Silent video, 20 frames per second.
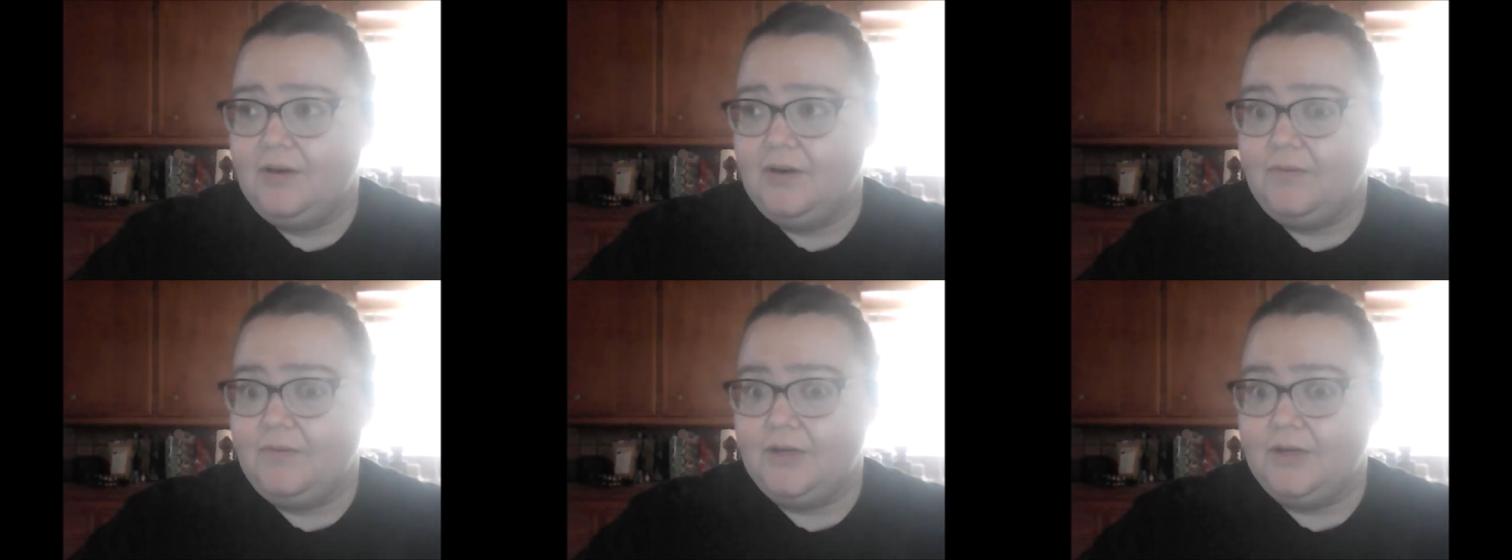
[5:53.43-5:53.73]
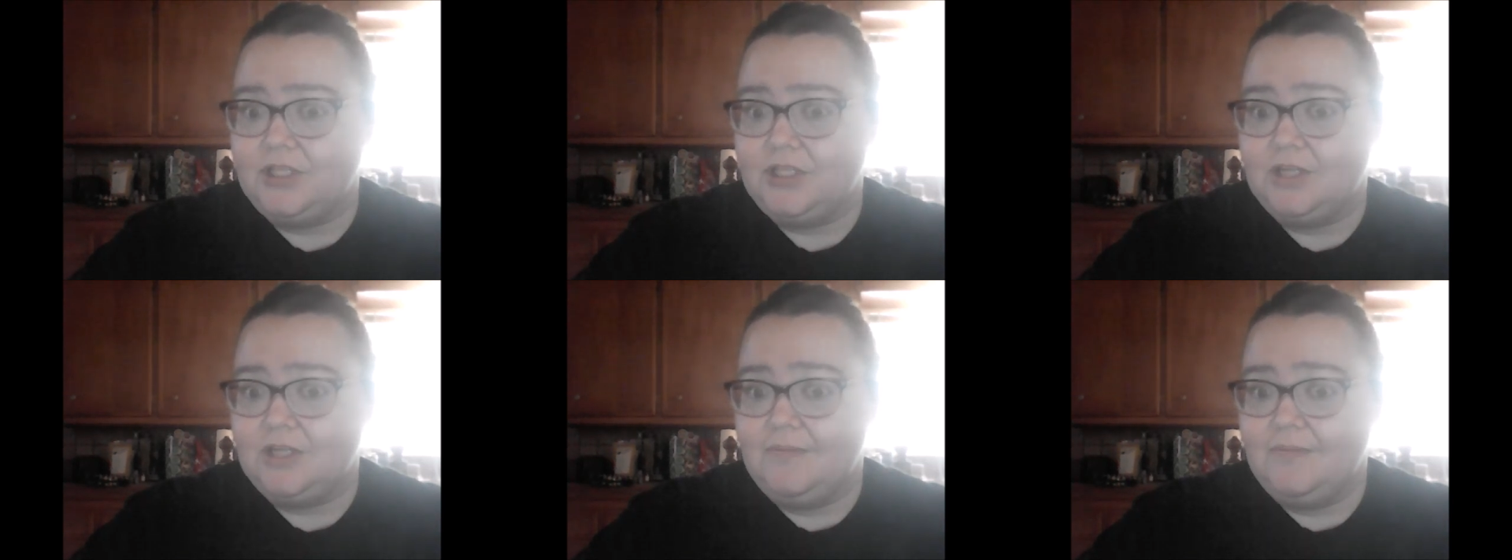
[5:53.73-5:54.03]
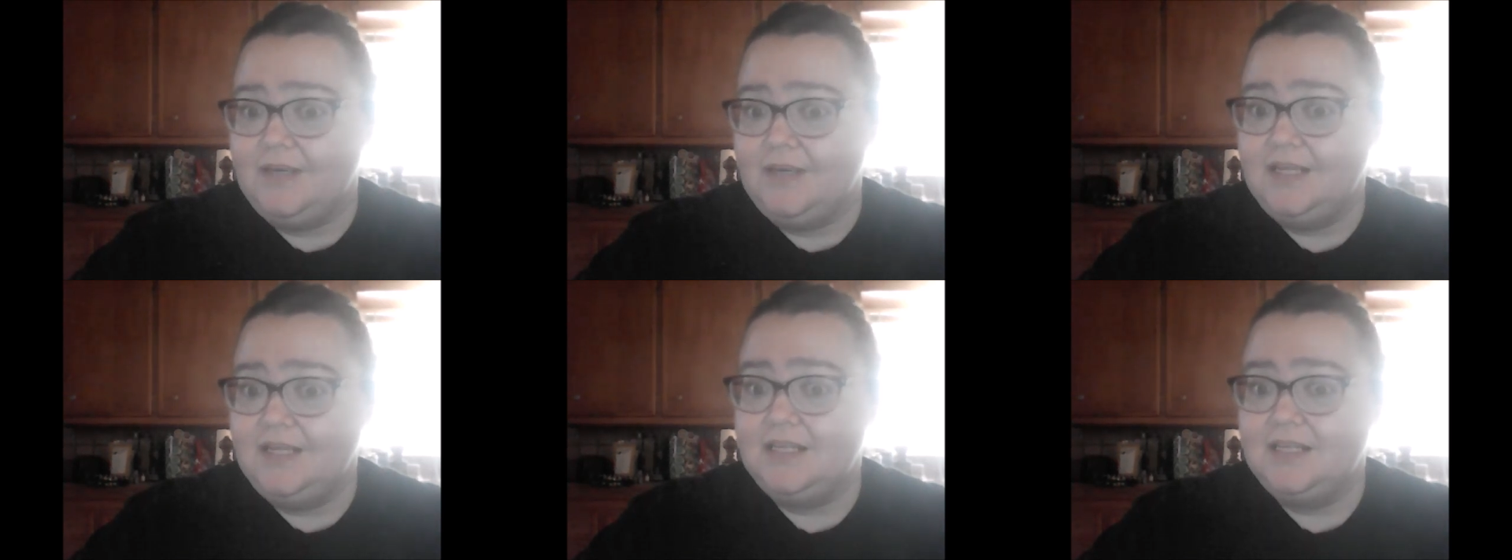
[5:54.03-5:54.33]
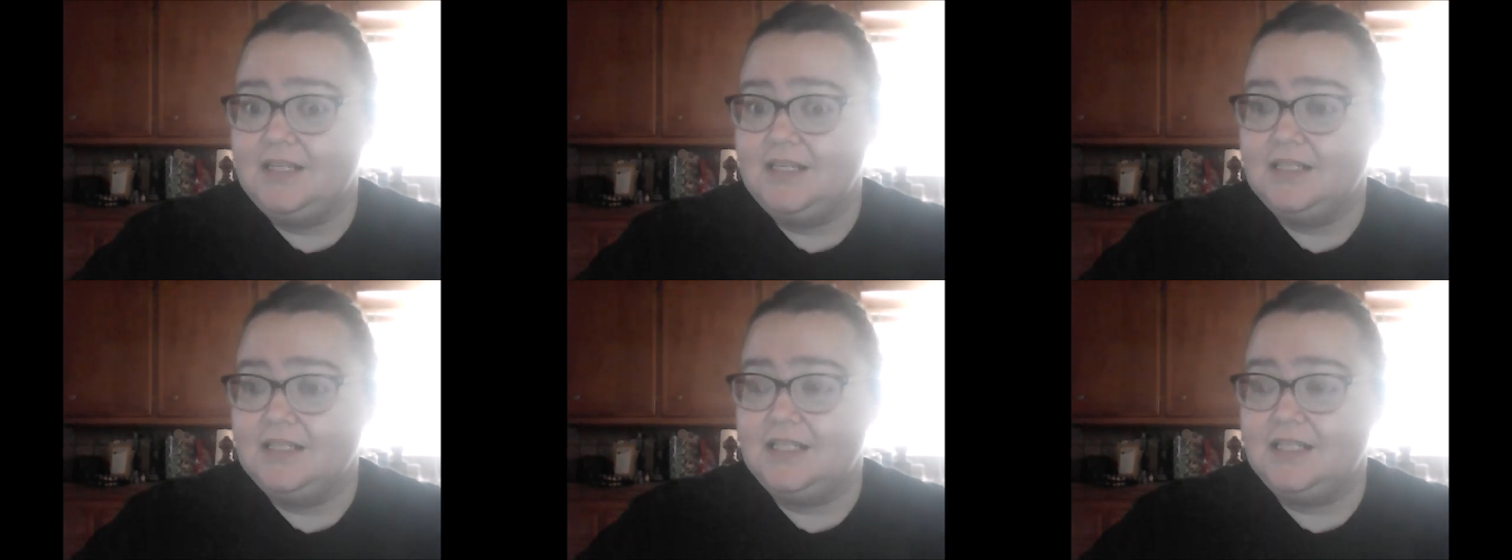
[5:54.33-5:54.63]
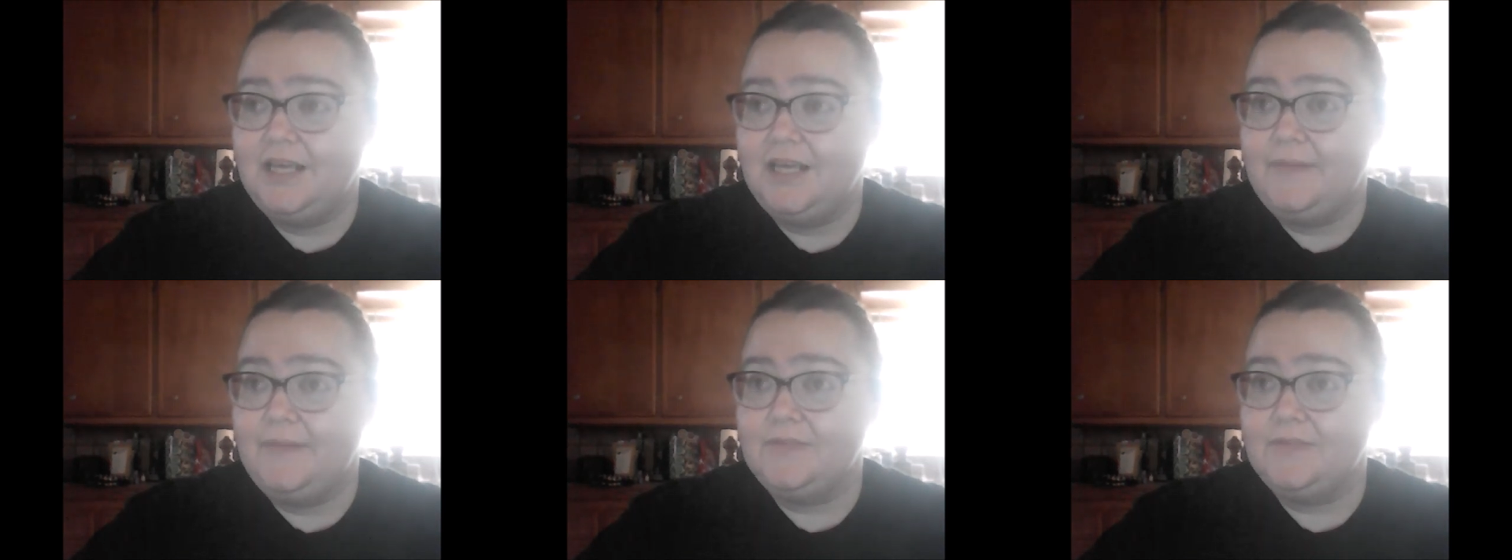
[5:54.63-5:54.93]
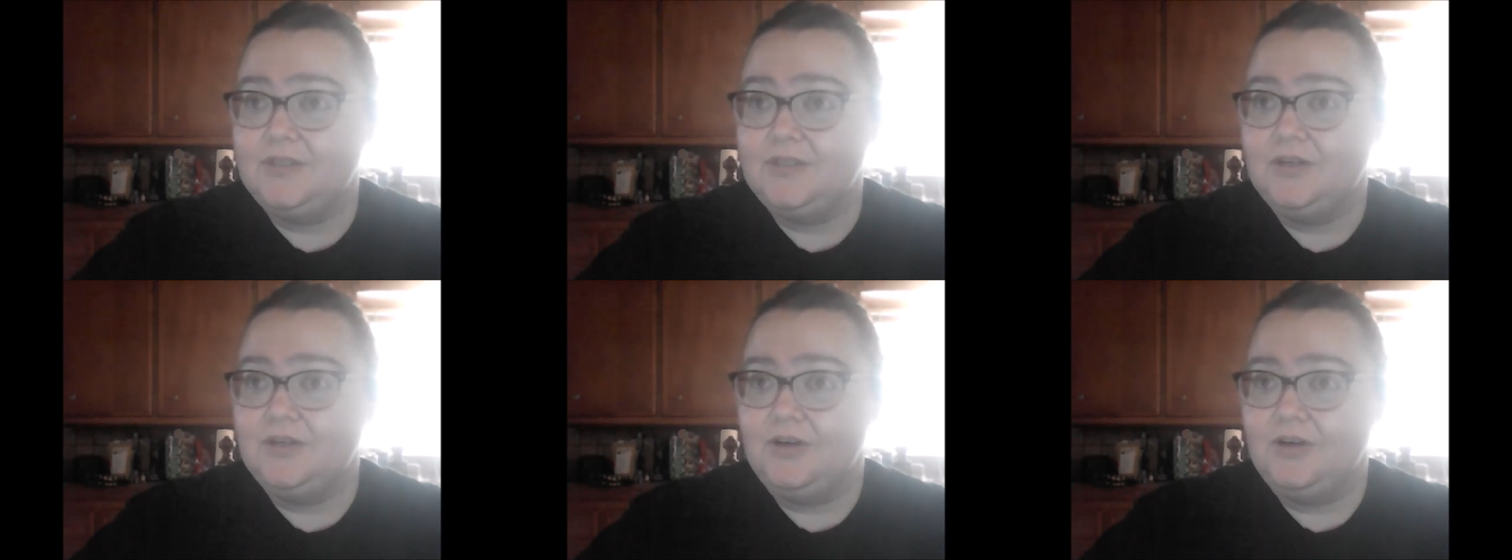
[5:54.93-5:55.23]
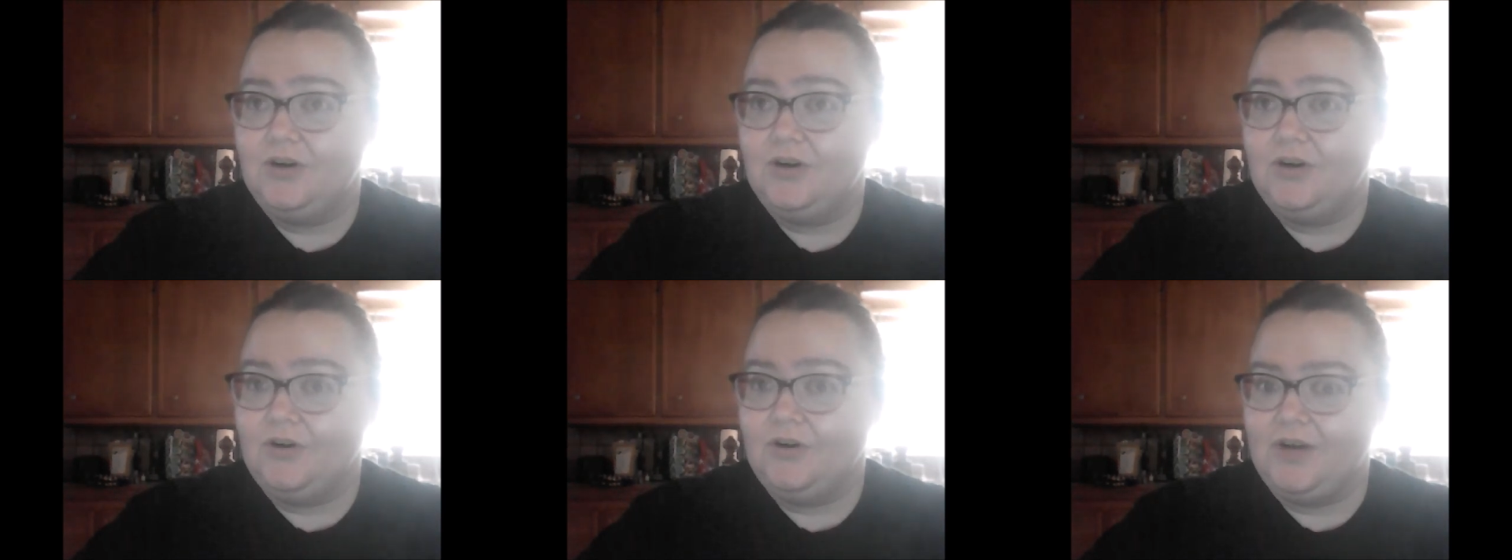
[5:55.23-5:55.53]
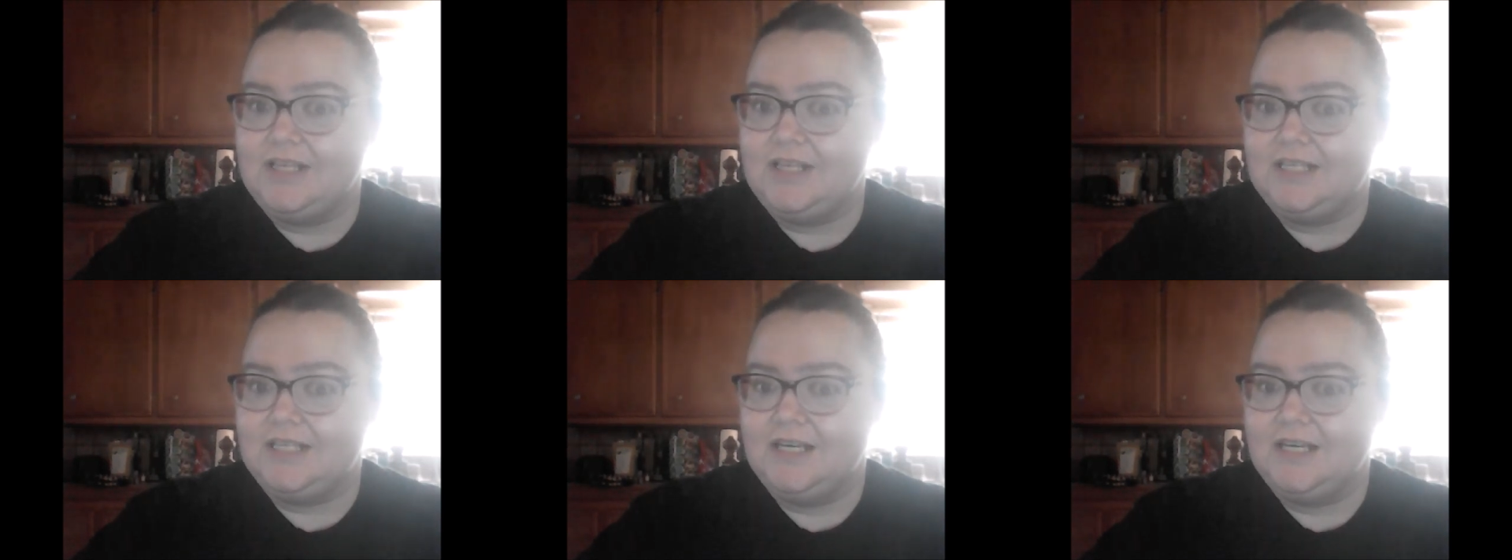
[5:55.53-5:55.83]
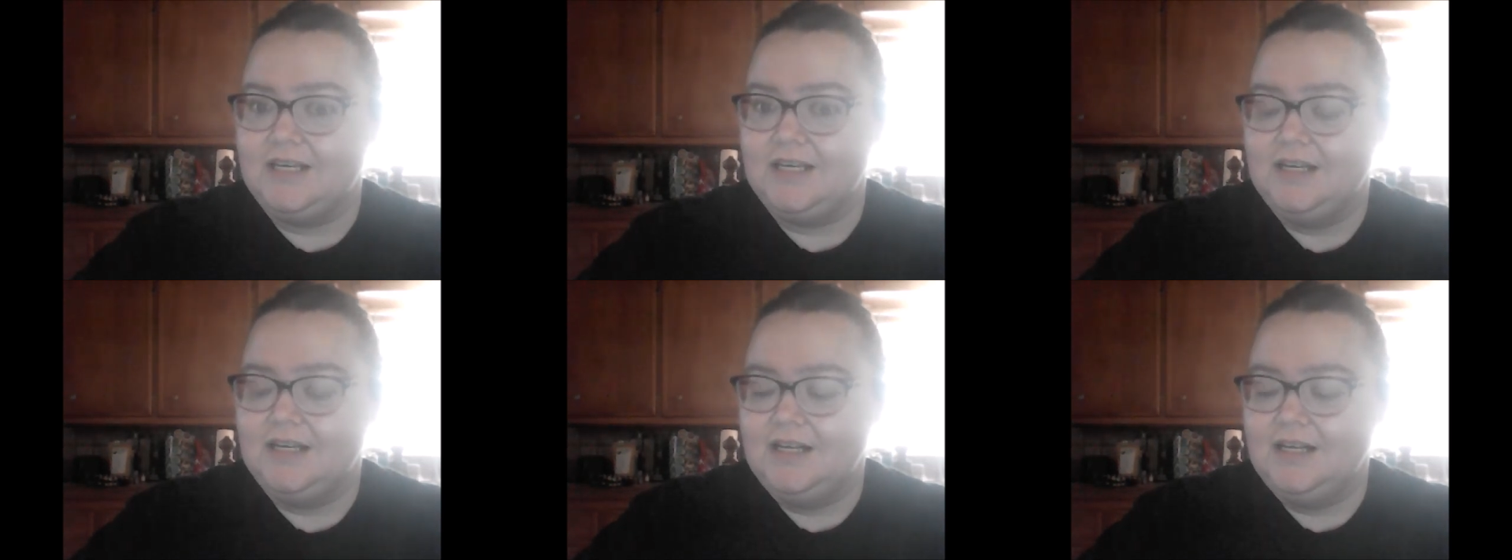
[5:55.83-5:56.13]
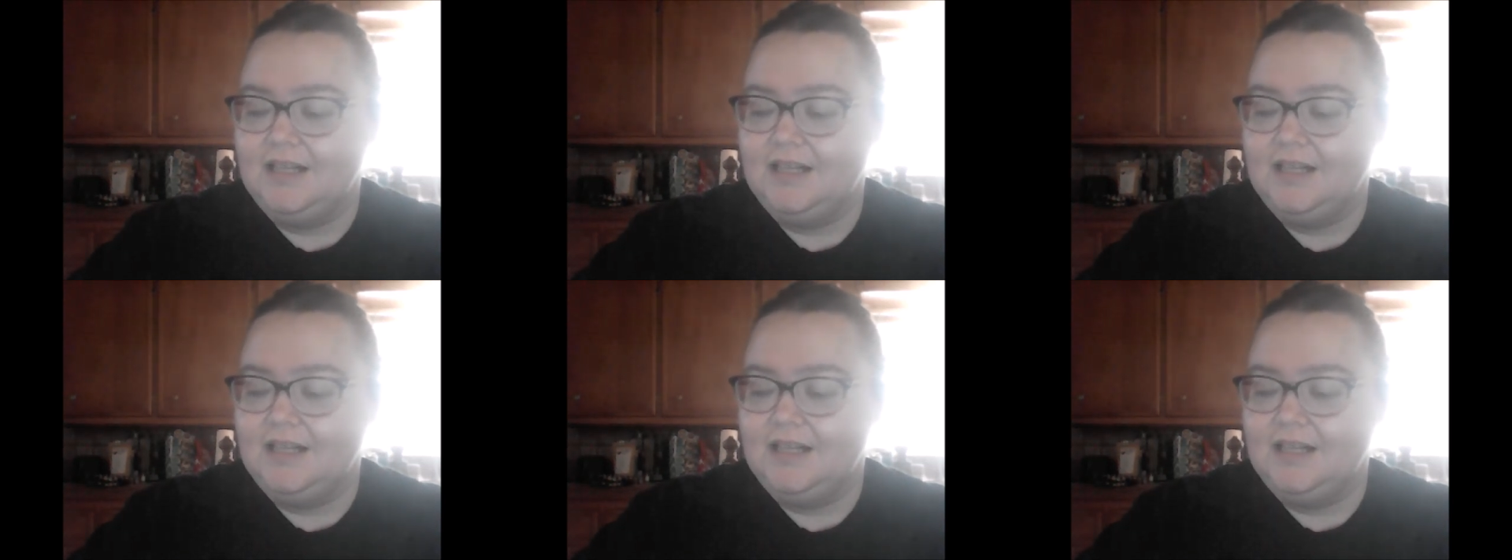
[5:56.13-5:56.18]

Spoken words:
which to me seems crazy.